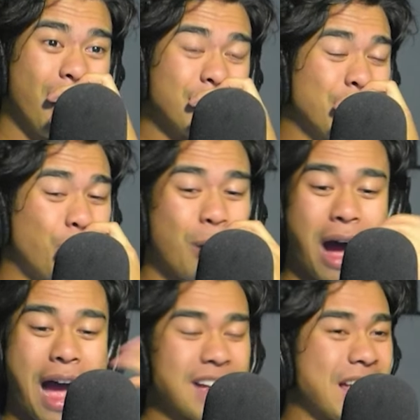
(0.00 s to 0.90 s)
Yo,
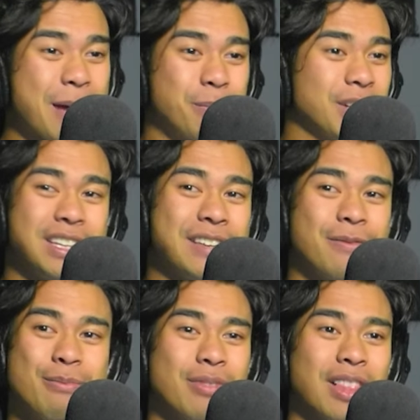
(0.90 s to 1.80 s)
I can't believe
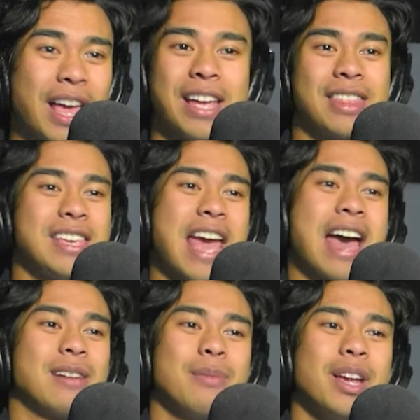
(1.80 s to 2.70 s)
like the
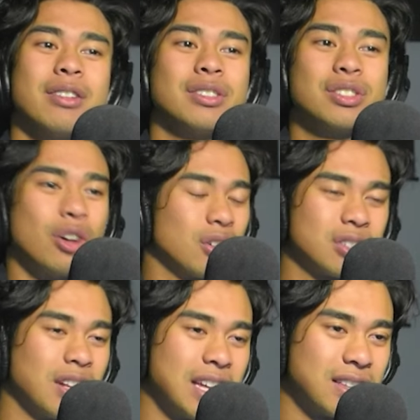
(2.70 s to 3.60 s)
animators cooked
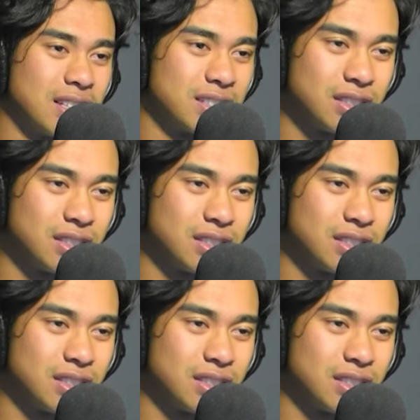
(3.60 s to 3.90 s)
like this,